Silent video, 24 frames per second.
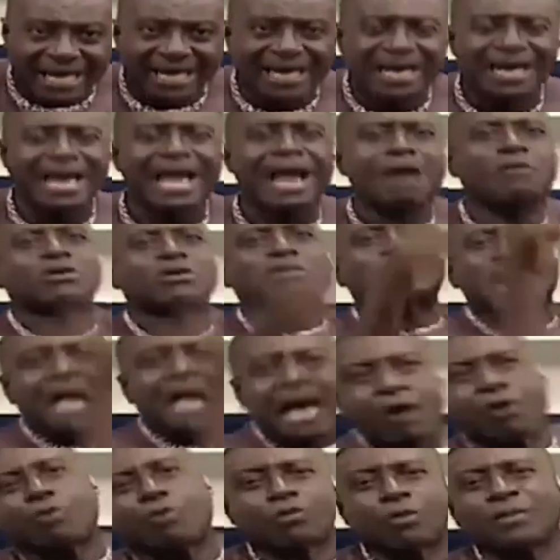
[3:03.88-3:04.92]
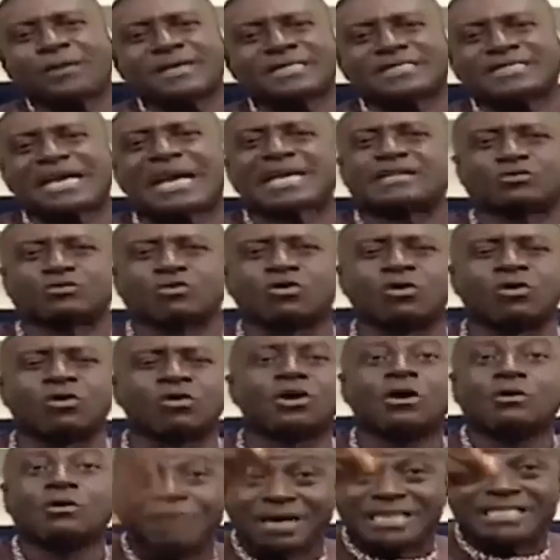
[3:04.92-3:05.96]
I was our coming site or
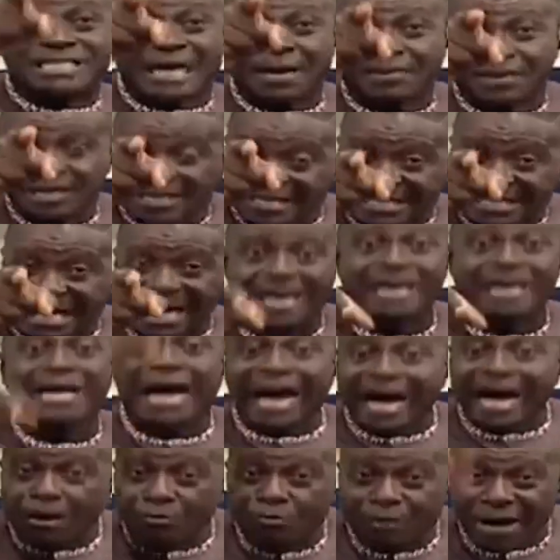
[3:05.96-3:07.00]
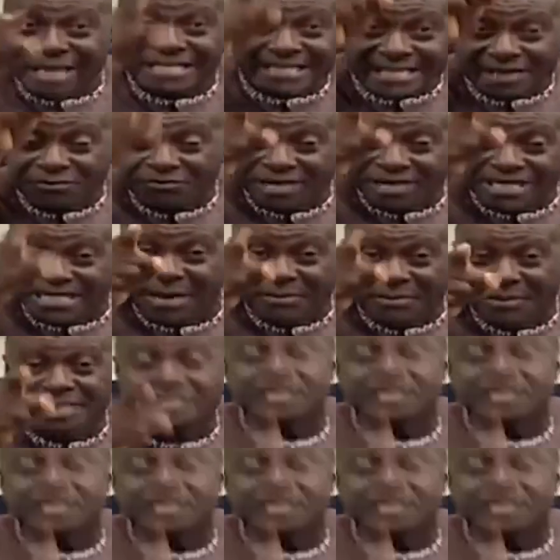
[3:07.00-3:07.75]
regional minister. Western Regional Minister,